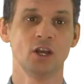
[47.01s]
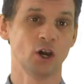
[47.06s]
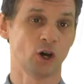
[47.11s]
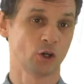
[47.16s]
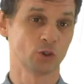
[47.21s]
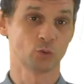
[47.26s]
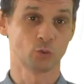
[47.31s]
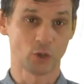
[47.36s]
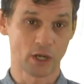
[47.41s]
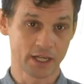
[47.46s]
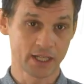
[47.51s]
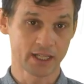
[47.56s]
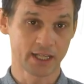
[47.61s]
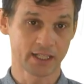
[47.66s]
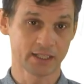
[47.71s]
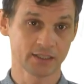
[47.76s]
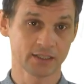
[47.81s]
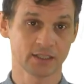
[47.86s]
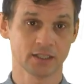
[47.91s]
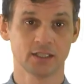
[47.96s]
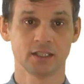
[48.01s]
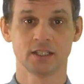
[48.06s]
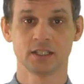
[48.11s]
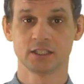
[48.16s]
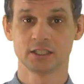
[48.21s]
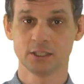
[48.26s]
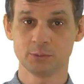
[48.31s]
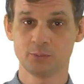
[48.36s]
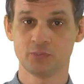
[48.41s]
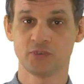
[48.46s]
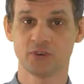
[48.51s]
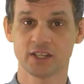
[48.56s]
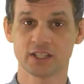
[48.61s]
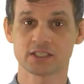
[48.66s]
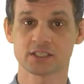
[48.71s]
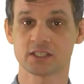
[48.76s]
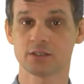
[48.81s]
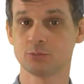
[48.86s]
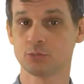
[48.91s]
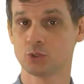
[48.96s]
On one hand,
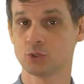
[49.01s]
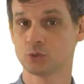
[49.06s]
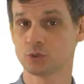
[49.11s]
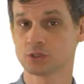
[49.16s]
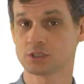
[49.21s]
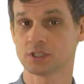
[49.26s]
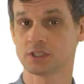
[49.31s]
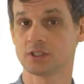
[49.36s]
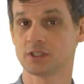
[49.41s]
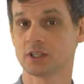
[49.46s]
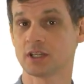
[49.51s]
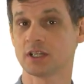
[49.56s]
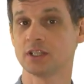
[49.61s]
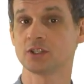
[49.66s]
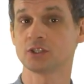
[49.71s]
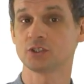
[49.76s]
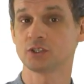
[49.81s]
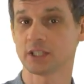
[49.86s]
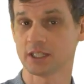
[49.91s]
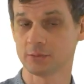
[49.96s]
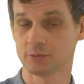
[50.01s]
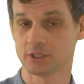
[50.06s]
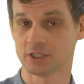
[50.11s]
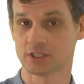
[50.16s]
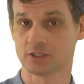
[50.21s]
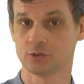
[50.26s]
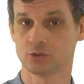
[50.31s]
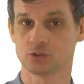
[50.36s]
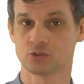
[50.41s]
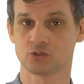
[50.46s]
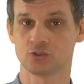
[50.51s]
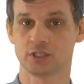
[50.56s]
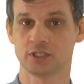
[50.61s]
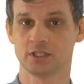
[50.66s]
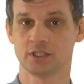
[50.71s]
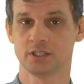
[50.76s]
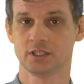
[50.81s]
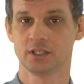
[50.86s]
deepfakes can be used in the entertainment industry.